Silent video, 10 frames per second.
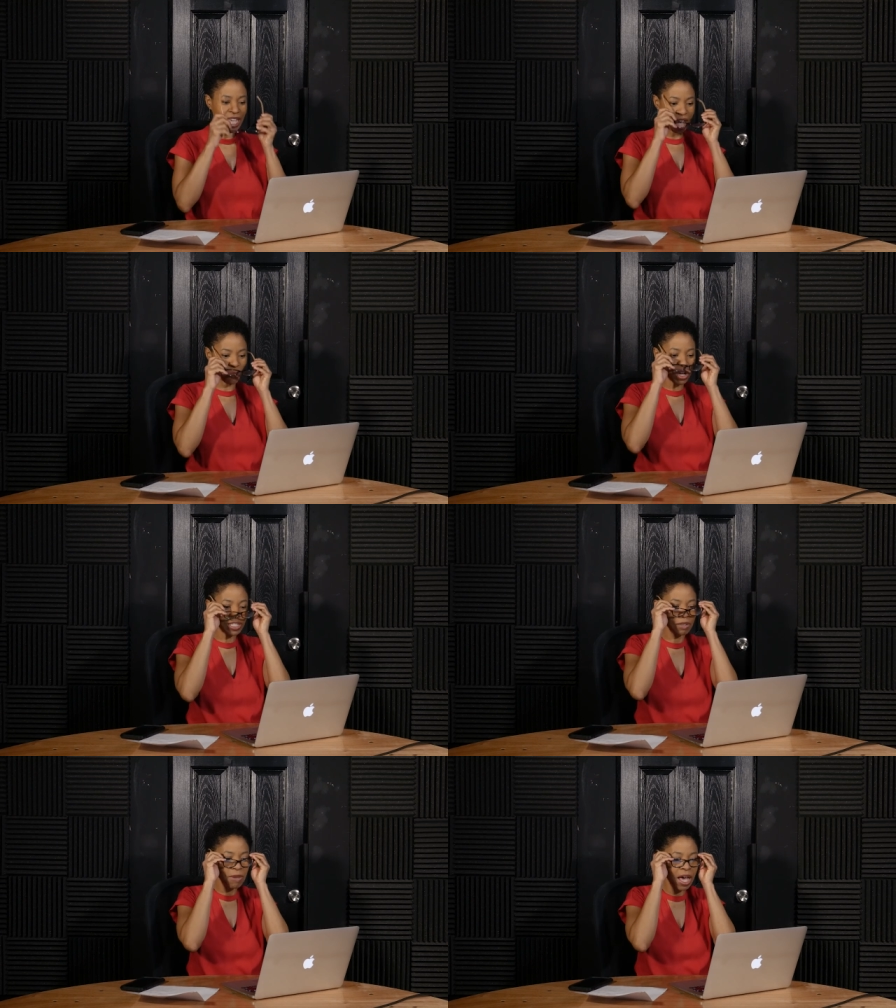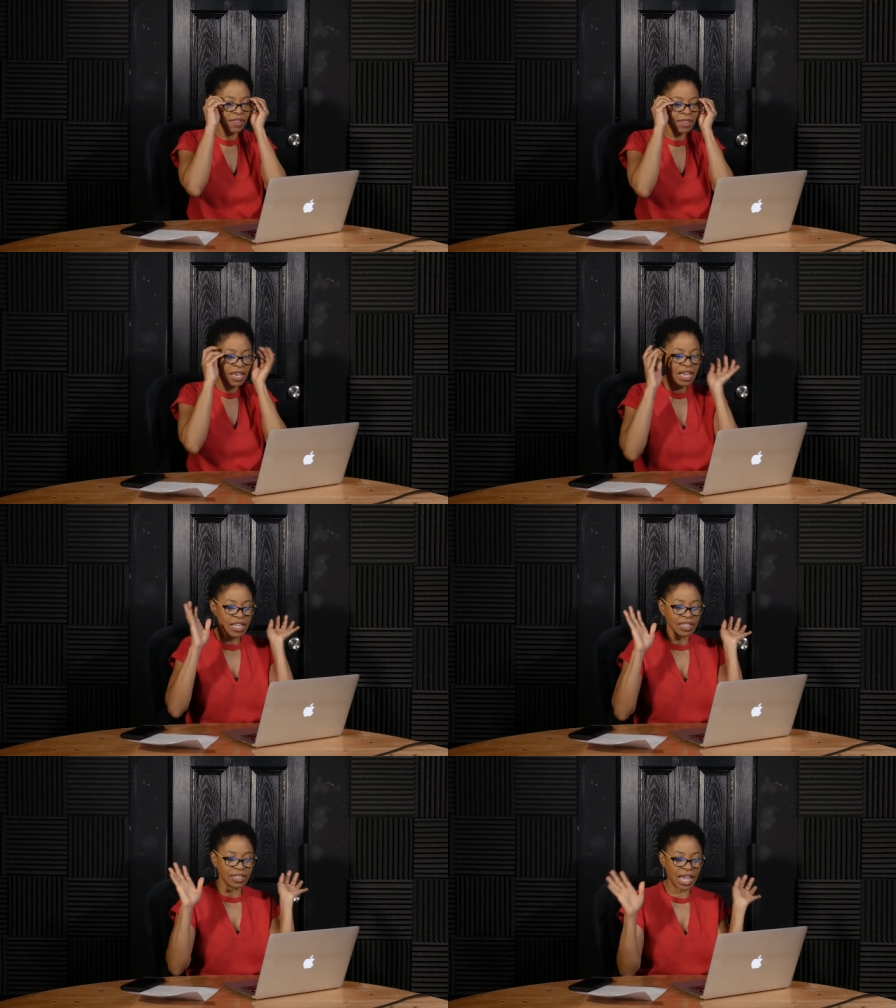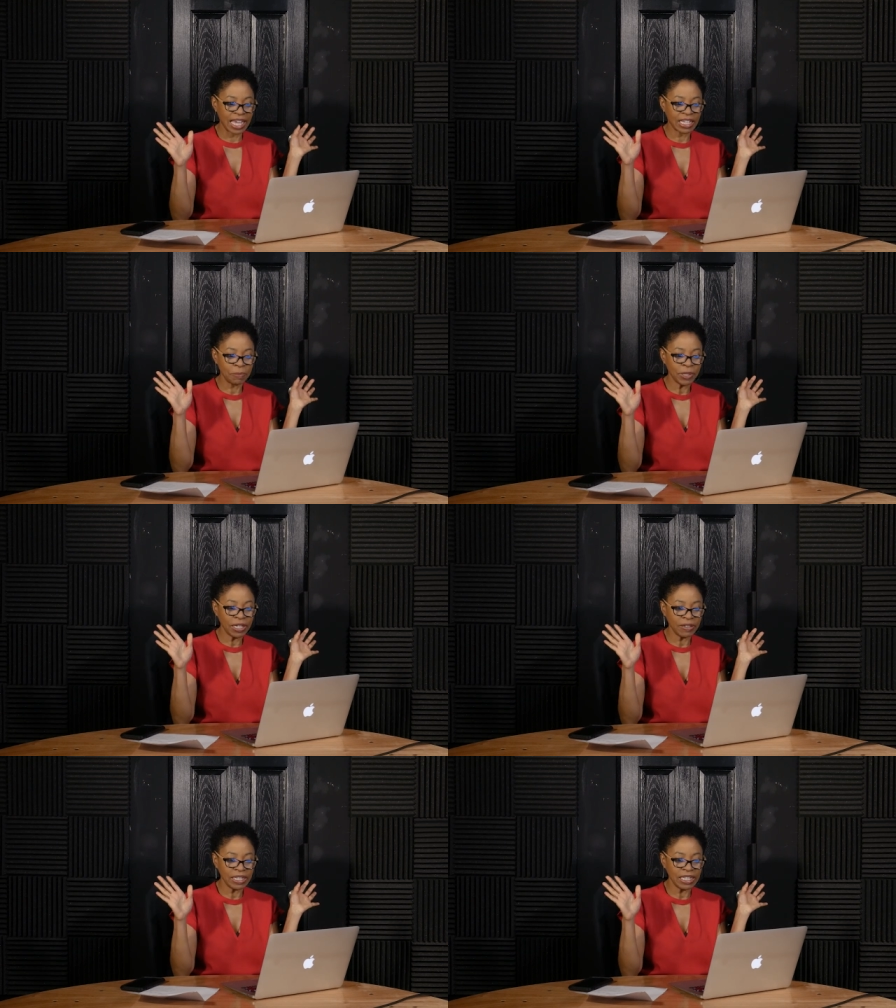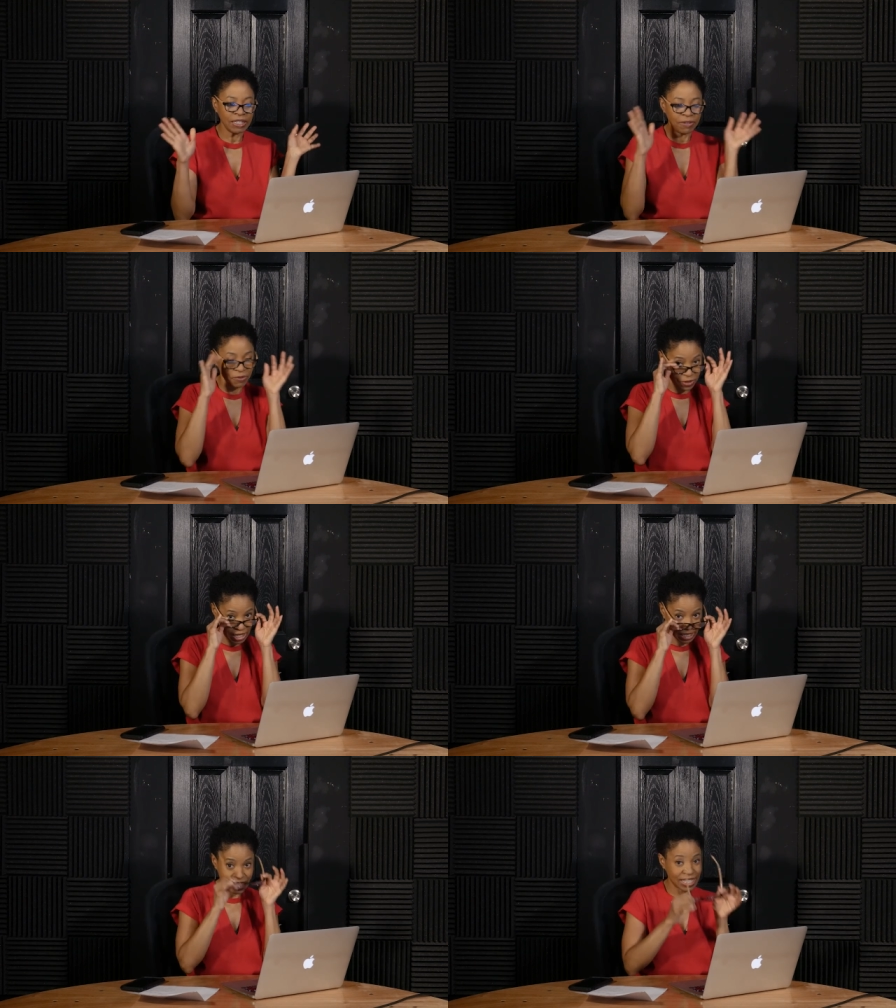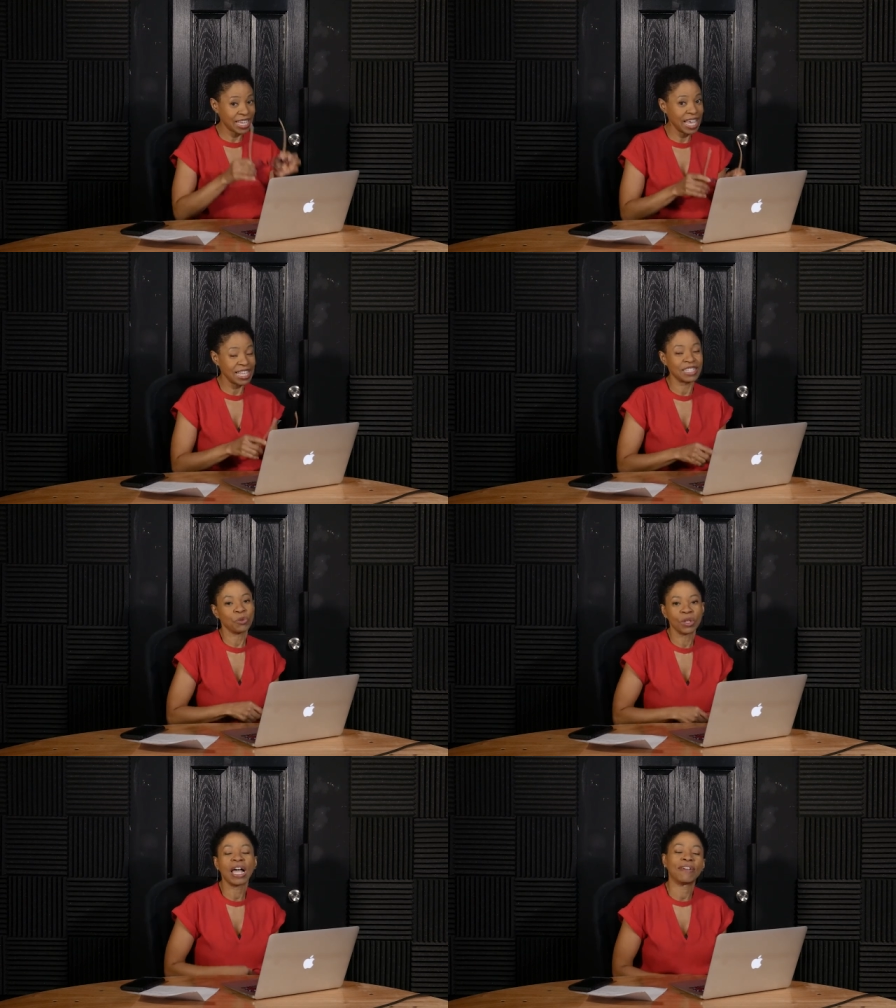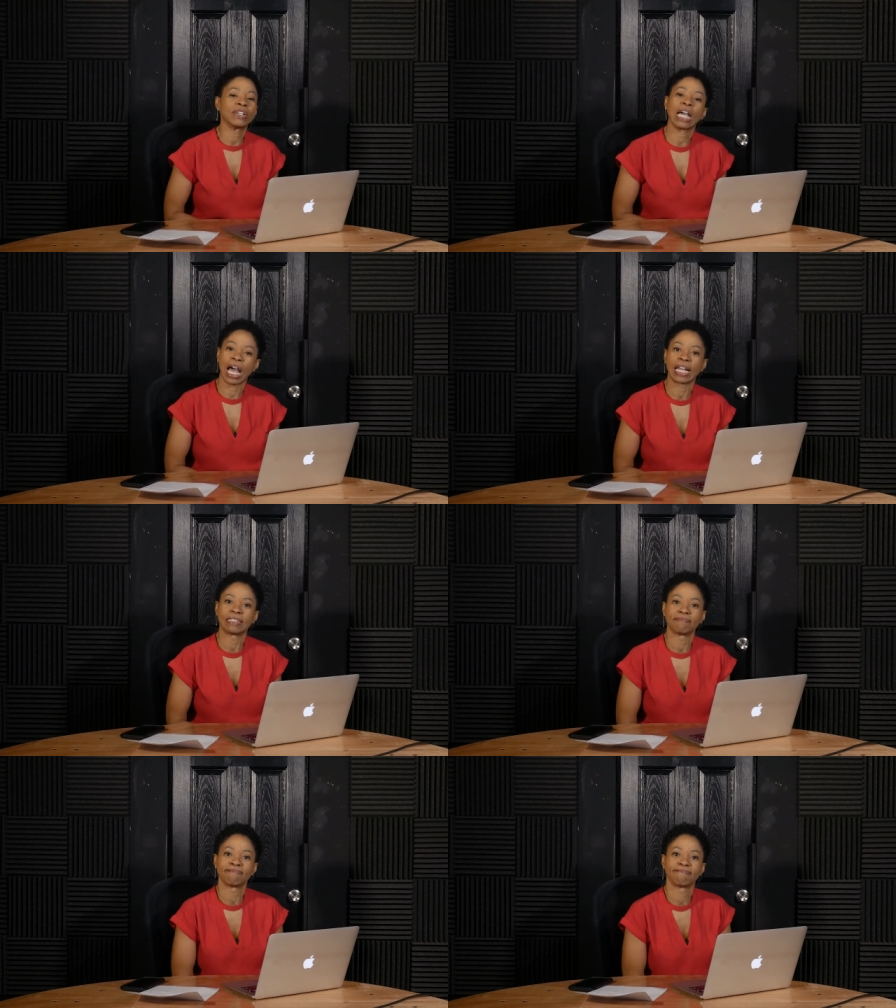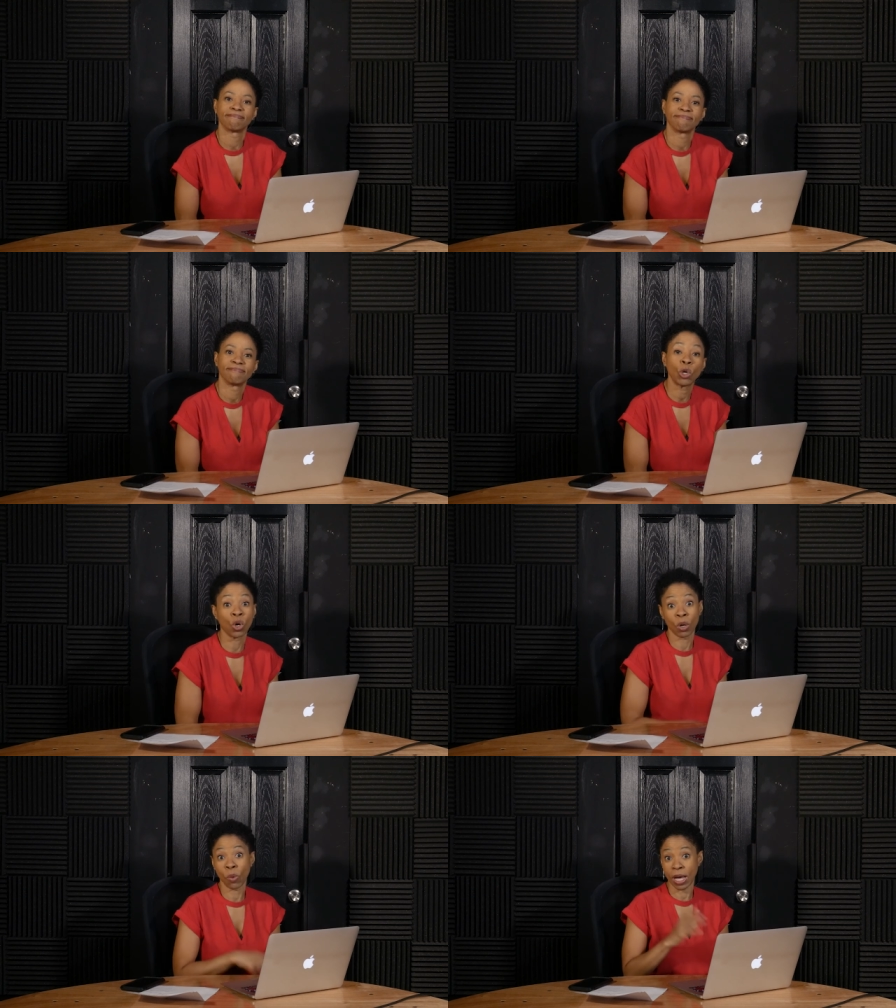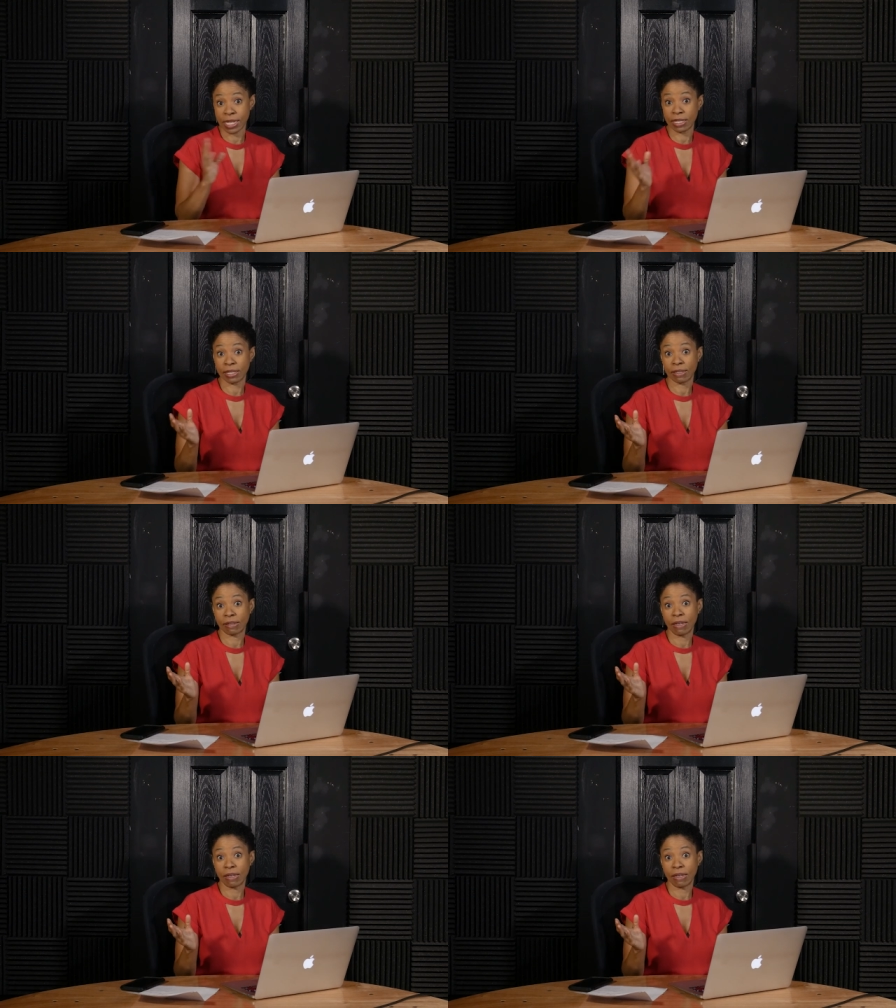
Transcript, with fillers: And once a month, like a period, Franklin says, we'll have a guy or a white,